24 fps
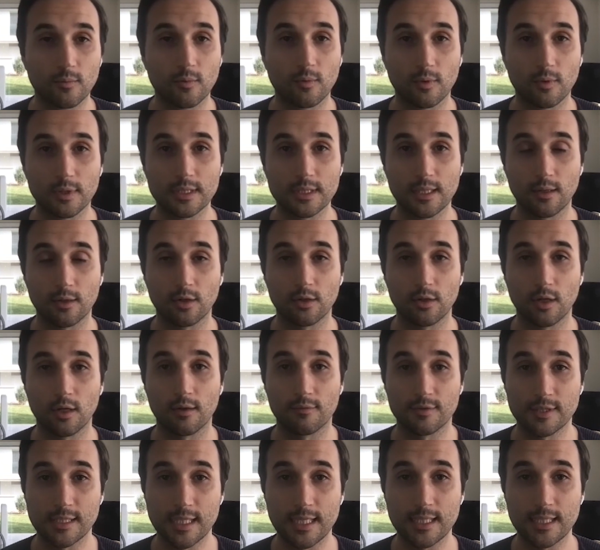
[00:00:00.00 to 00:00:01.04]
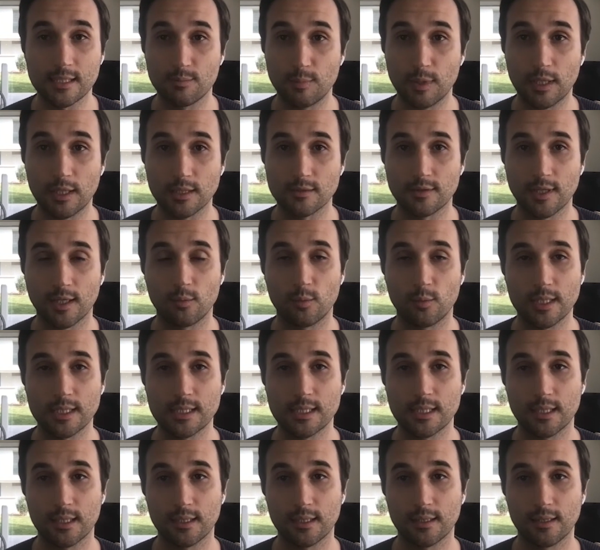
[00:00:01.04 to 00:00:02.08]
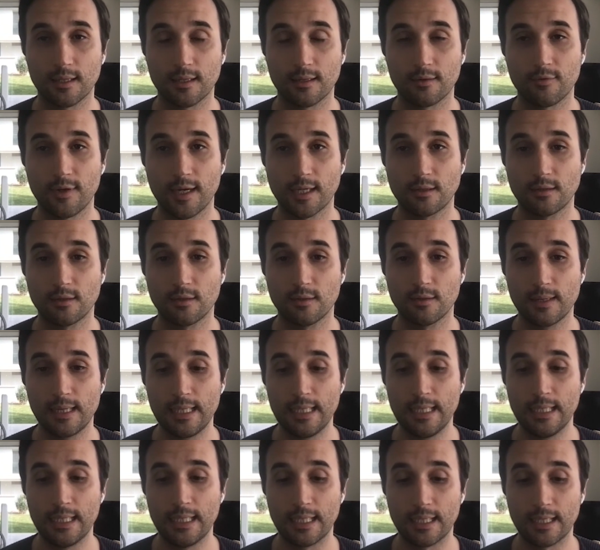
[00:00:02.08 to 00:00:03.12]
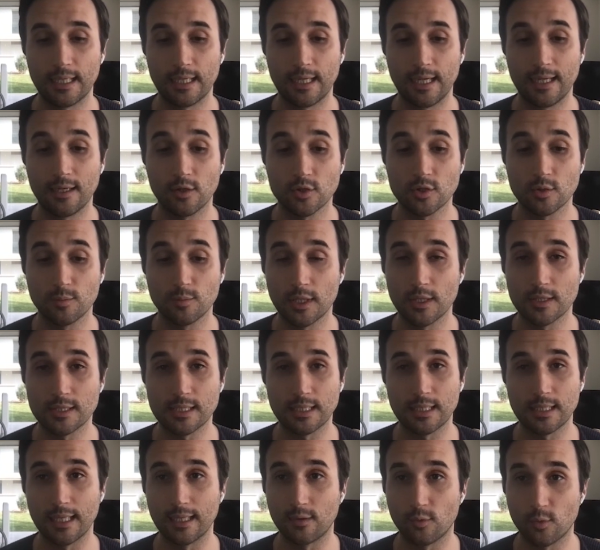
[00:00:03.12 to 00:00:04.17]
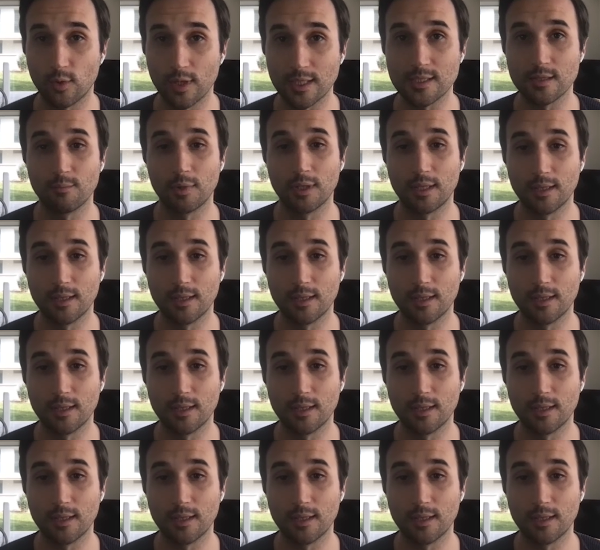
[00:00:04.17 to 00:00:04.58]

Kominsky got a lot of sense because of that risk uh, factor, uh, and also because it, it creates it.